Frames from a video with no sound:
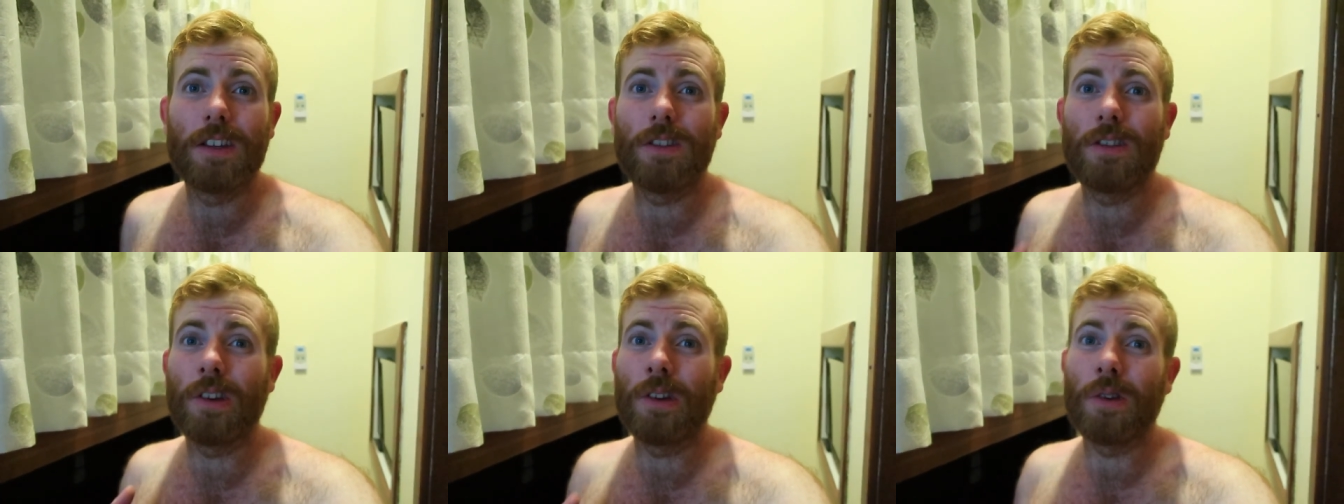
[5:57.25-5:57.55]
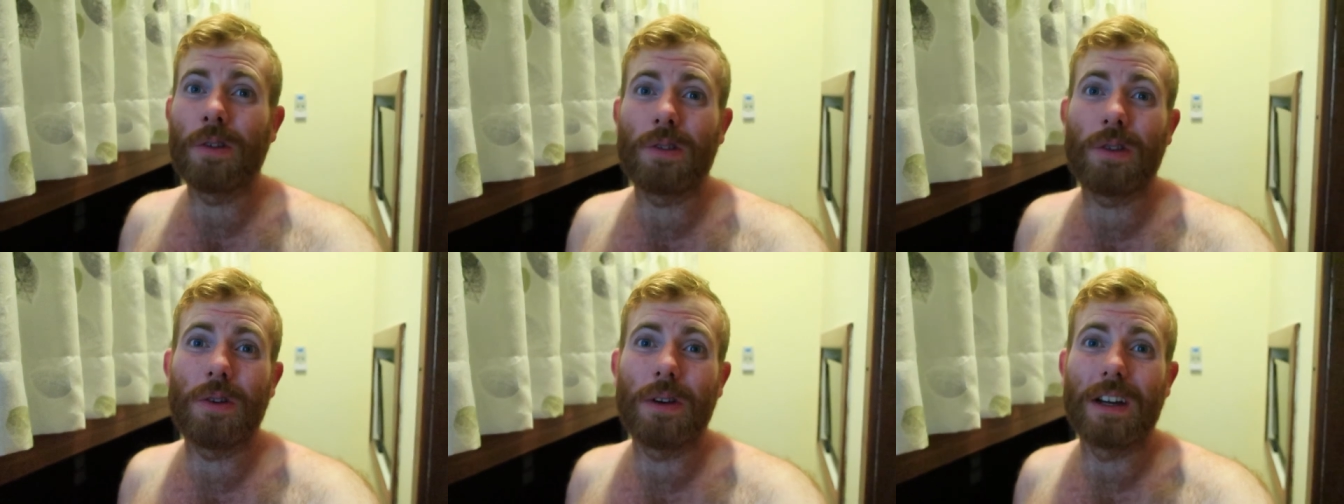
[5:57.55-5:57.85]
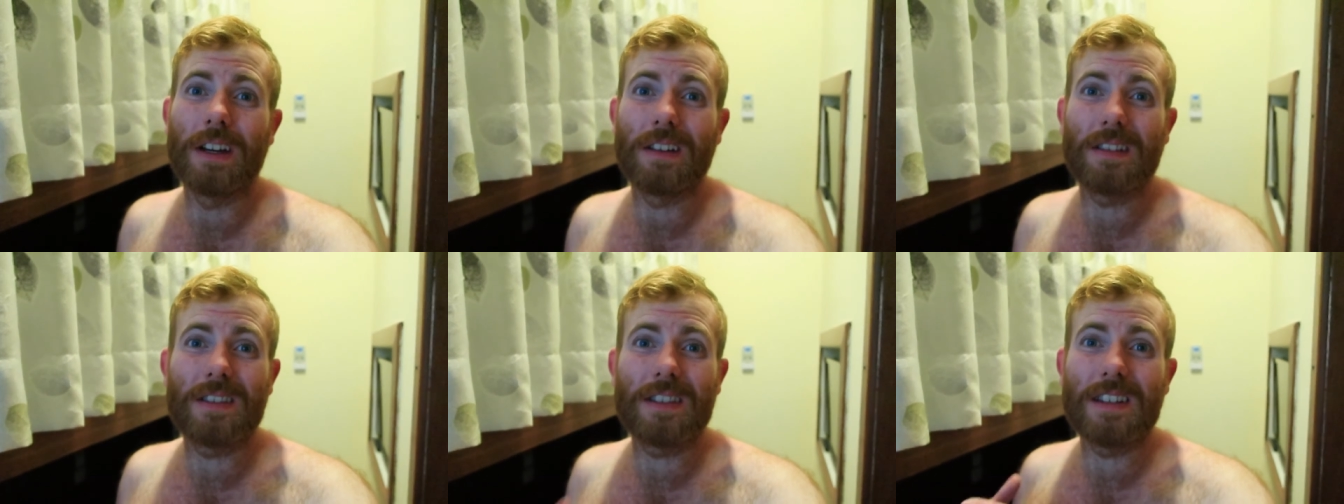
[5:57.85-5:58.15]
do not do
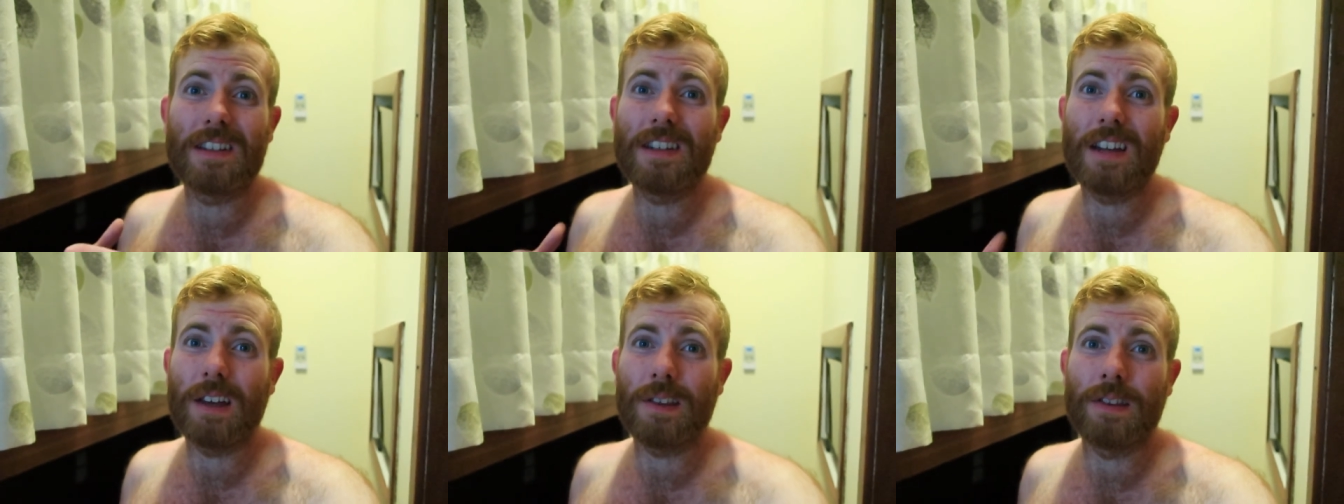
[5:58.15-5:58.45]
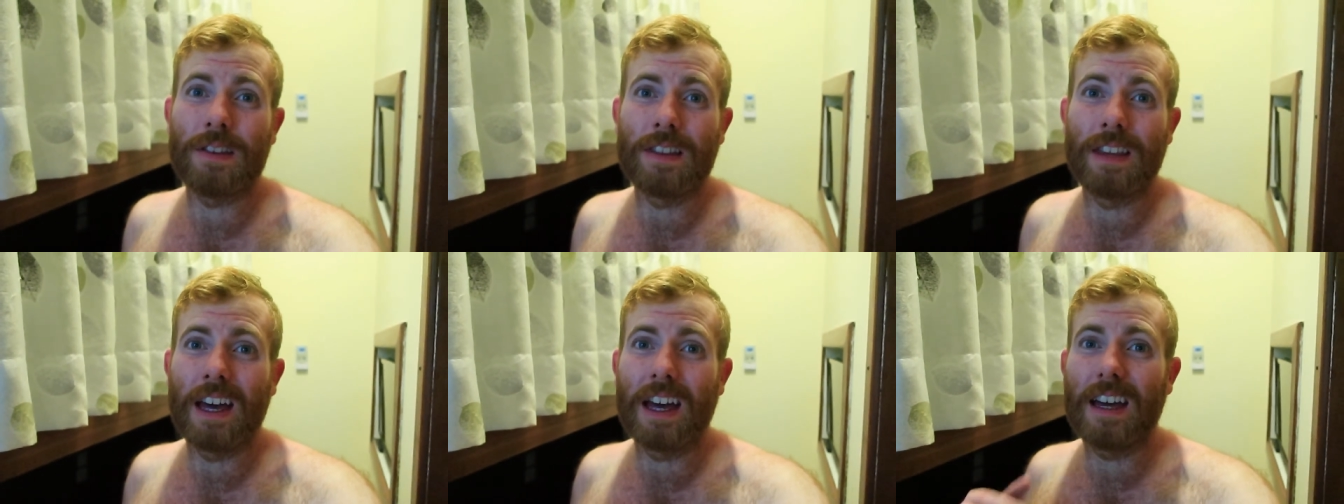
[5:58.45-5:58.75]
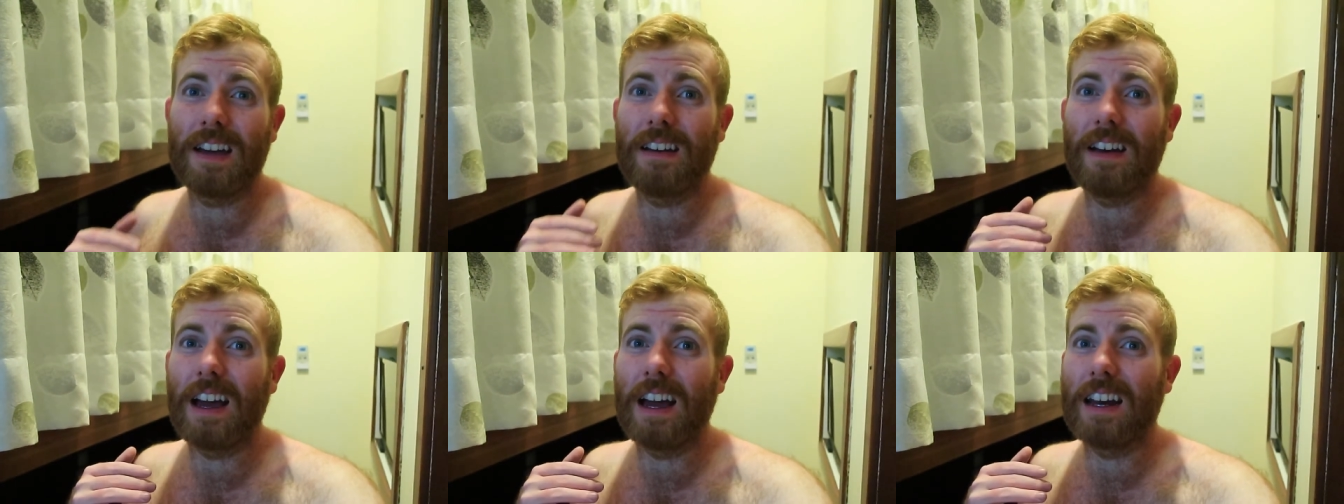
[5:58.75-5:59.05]
it, because there's nothing
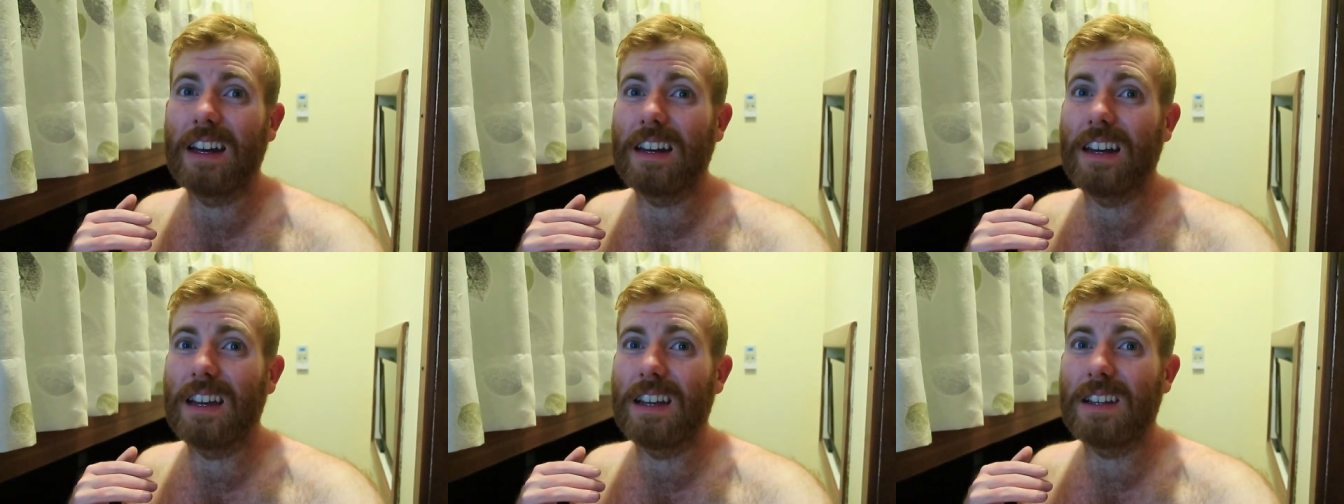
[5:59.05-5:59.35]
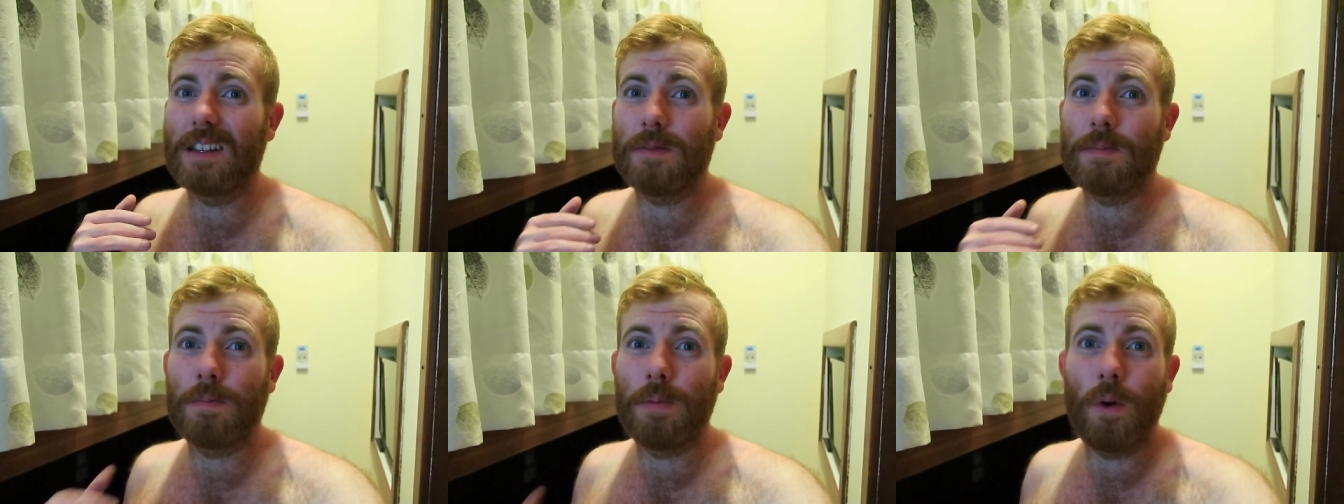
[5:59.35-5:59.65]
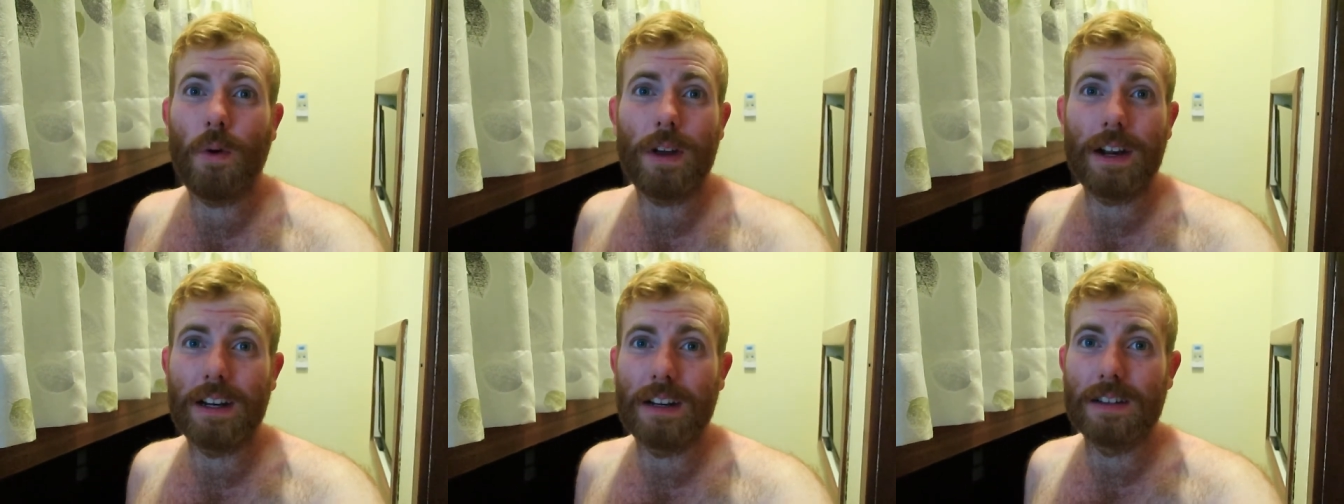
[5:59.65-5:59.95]
there and it is
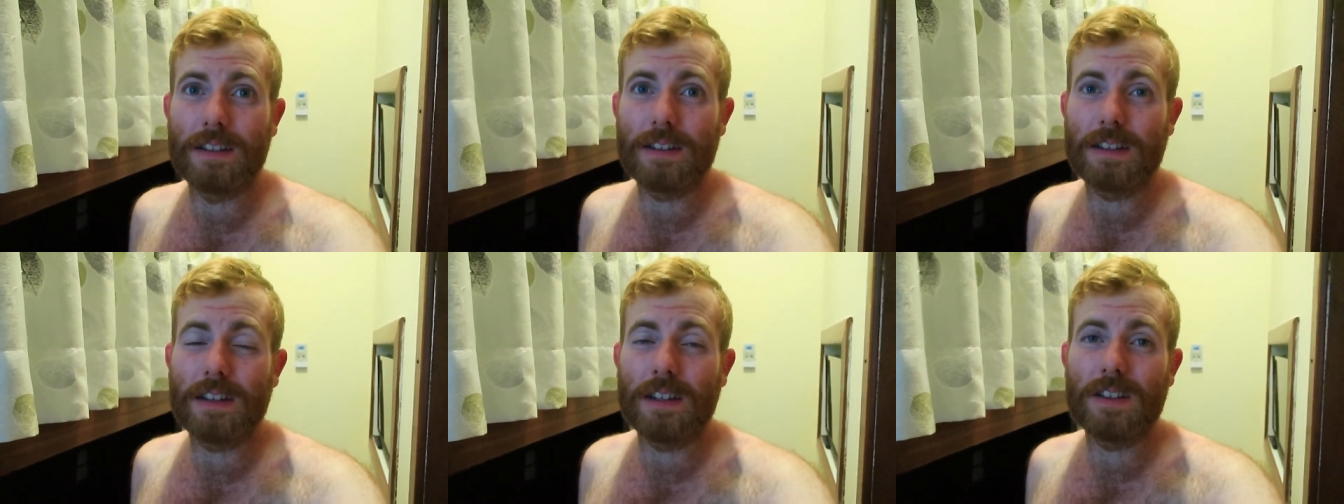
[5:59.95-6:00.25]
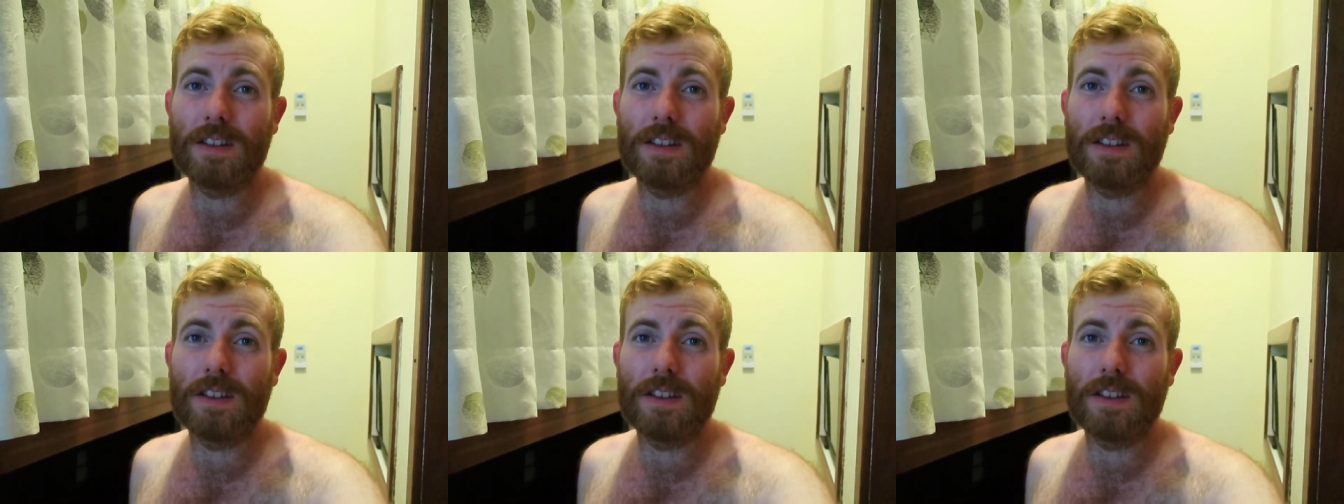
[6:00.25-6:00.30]
pointless.